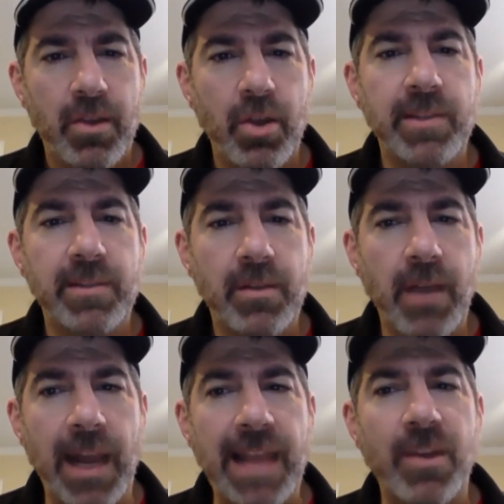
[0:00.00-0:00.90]
Good.
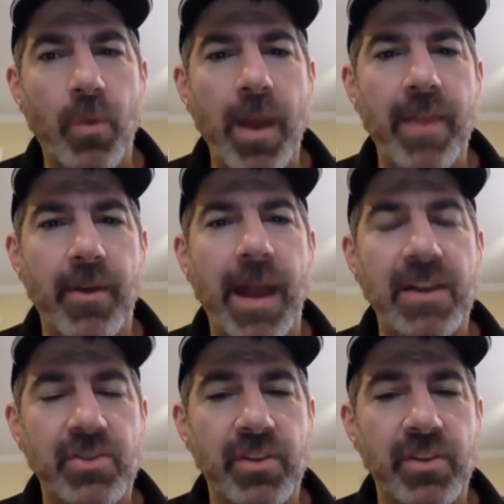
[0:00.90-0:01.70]
I like the weather, actually.